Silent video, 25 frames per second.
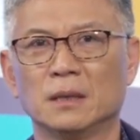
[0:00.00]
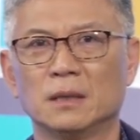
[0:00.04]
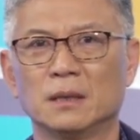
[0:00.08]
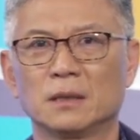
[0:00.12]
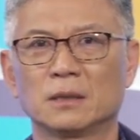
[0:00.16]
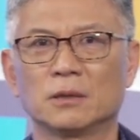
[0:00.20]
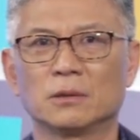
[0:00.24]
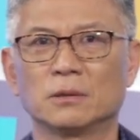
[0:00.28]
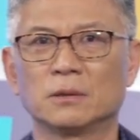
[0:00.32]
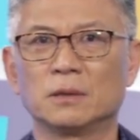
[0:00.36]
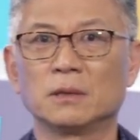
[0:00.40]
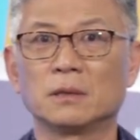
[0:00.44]

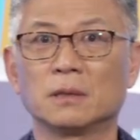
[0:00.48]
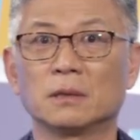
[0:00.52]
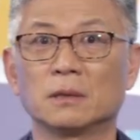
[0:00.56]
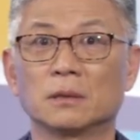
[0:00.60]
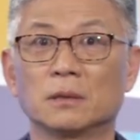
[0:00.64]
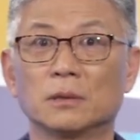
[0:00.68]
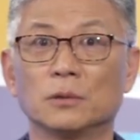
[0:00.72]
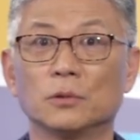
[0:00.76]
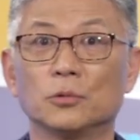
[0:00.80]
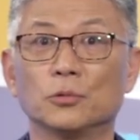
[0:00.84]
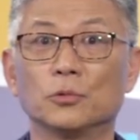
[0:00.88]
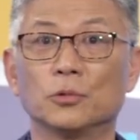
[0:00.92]
So this
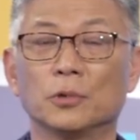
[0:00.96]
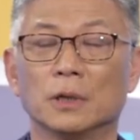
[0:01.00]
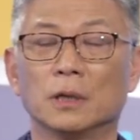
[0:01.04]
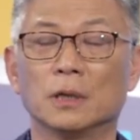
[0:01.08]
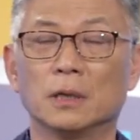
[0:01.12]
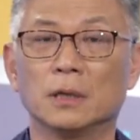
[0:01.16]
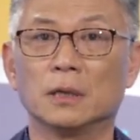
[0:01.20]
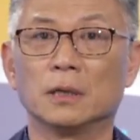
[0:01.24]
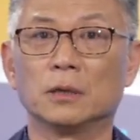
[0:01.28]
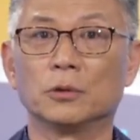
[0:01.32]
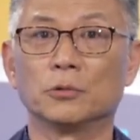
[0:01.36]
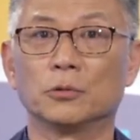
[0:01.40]
is
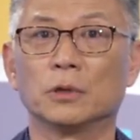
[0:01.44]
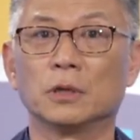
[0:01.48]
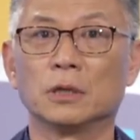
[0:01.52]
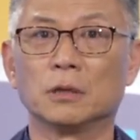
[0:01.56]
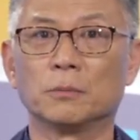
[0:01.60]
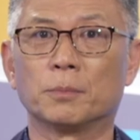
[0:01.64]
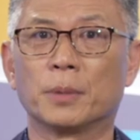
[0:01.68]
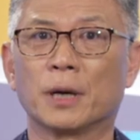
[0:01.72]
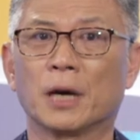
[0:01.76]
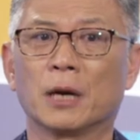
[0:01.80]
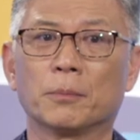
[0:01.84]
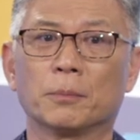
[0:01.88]
really, really
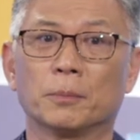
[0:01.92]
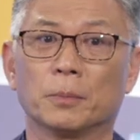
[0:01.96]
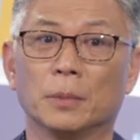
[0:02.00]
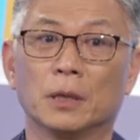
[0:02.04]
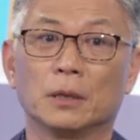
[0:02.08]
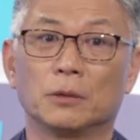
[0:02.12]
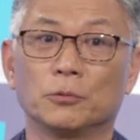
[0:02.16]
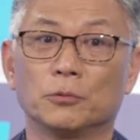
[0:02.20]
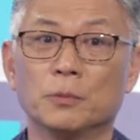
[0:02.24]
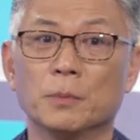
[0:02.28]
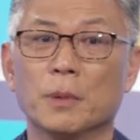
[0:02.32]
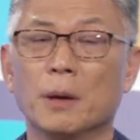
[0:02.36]
bad.
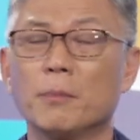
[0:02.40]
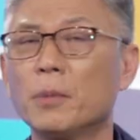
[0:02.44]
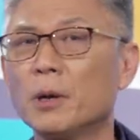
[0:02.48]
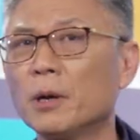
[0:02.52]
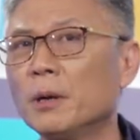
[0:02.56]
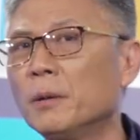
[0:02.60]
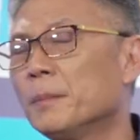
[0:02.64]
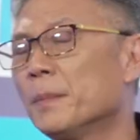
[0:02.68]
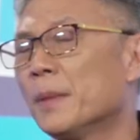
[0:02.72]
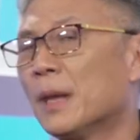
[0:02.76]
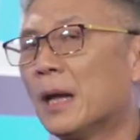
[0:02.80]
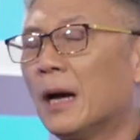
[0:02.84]

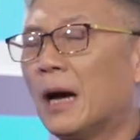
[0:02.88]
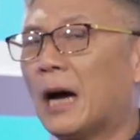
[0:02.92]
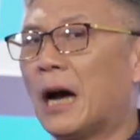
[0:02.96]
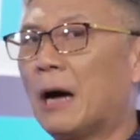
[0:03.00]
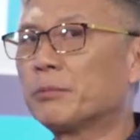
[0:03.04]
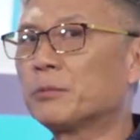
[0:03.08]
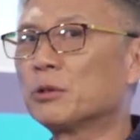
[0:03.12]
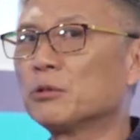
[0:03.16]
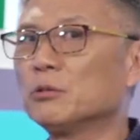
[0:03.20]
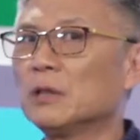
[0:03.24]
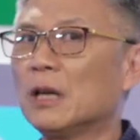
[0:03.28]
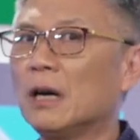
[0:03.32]
Remember,
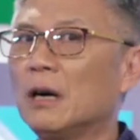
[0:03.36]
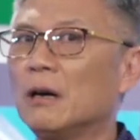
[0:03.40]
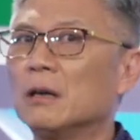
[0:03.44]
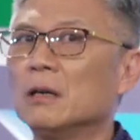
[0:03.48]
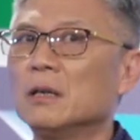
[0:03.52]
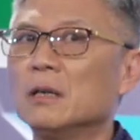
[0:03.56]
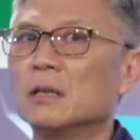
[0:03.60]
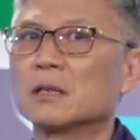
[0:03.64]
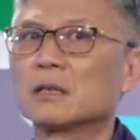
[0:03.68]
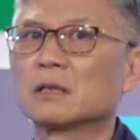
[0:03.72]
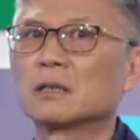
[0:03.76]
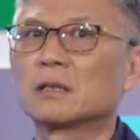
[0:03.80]
up to now,
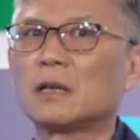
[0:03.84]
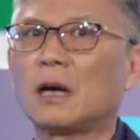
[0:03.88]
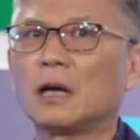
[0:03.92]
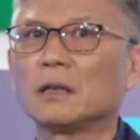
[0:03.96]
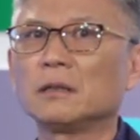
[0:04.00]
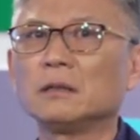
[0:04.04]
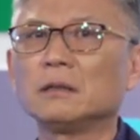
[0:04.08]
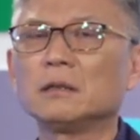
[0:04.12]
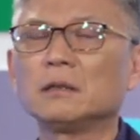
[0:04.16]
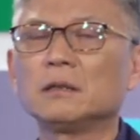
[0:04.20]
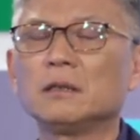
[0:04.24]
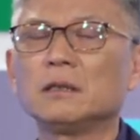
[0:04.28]

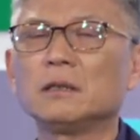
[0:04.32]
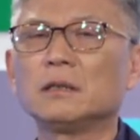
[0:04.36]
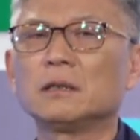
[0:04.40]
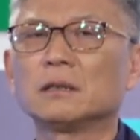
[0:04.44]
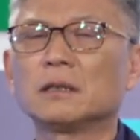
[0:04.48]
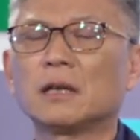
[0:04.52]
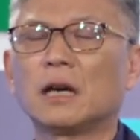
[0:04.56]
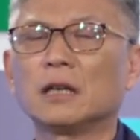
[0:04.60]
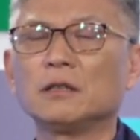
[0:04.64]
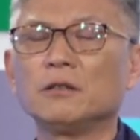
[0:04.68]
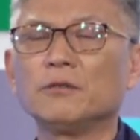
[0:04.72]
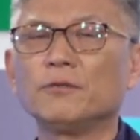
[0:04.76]
starting the year
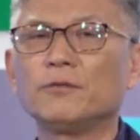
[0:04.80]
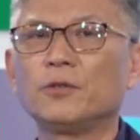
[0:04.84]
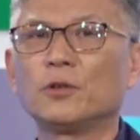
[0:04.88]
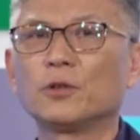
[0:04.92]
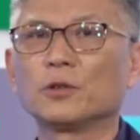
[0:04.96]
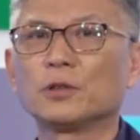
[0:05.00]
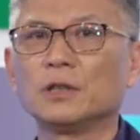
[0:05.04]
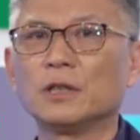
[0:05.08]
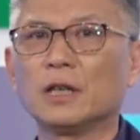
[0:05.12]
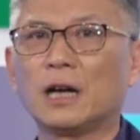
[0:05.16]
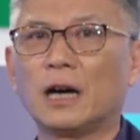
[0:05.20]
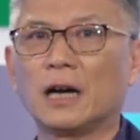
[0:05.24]

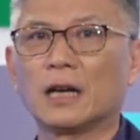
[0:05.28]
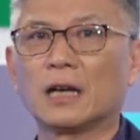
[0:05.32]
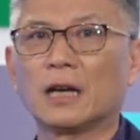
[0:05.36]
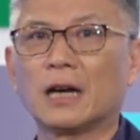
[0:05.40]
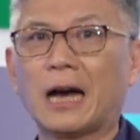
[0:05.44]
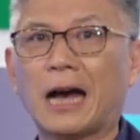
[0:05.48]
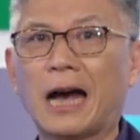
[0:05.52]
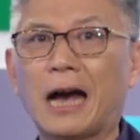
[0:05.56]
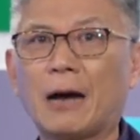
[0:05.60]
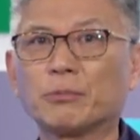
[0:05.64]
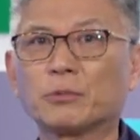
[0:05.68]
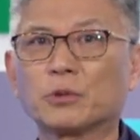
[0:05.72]
1949,
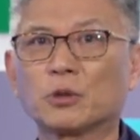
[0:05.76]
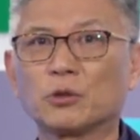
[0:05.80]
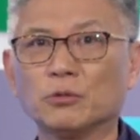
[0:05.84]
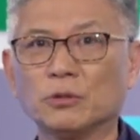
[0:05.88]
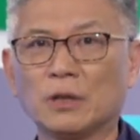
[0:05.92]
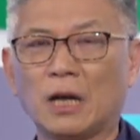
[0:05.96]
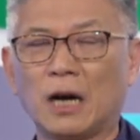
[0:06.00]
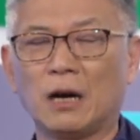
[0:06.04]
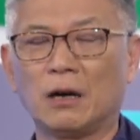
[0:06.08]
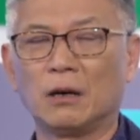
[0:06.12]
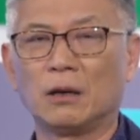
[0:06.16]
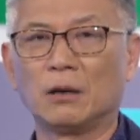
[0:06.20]
up to
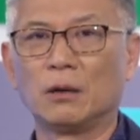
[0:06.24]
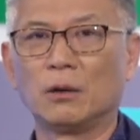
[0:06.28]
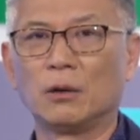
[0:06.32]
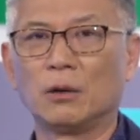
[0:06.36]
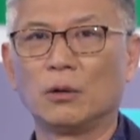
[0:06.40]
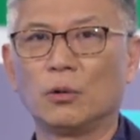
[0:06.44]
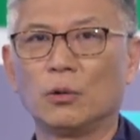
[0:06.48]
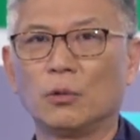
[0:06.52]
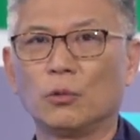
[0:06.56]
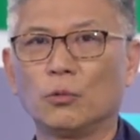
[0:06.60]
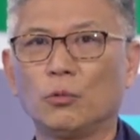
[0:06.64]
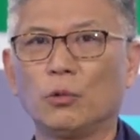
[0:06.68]
now,
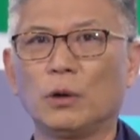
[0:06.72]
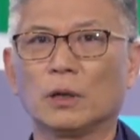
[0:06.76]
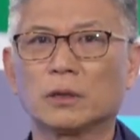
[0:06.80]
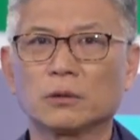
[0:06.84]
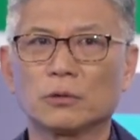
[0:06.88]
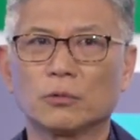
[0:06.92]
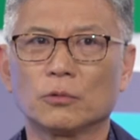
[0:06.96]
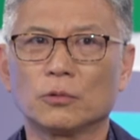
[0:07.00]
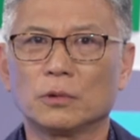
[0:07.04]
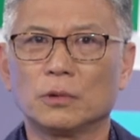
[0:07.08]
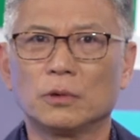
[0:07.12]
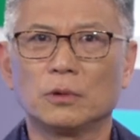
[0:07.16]
what,
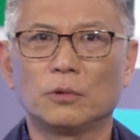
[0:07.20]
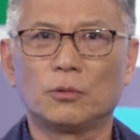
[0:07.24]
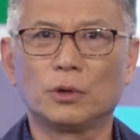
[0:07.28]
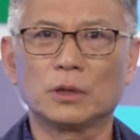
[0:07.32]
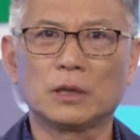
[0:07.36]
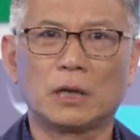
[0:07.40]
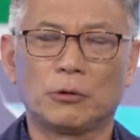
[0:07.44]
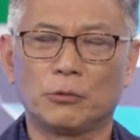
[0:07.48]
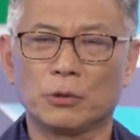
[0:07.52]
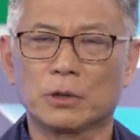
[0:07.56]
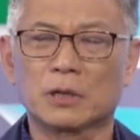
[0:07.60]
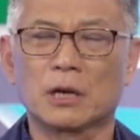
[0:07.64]

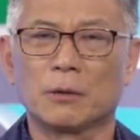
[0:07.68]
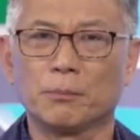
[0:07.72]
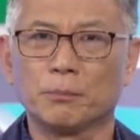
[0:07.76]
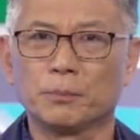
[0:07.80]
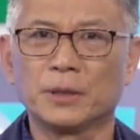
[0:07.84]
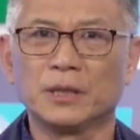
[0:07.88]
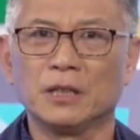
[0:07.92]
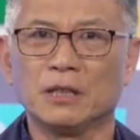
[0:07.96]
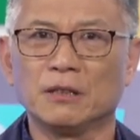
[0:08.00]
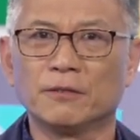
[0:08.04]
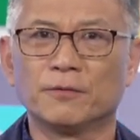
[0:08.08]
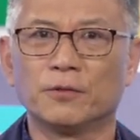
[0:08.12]
what are we
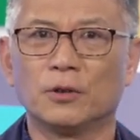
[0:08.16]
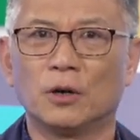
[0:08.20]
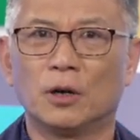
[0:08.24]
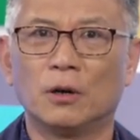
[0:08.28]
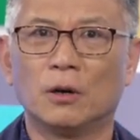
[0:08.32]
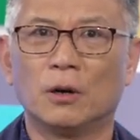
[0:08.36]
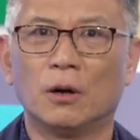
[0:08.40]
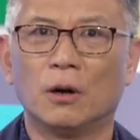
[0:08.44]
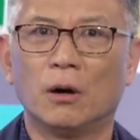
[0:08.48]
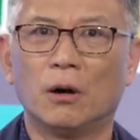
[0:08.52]
competing for?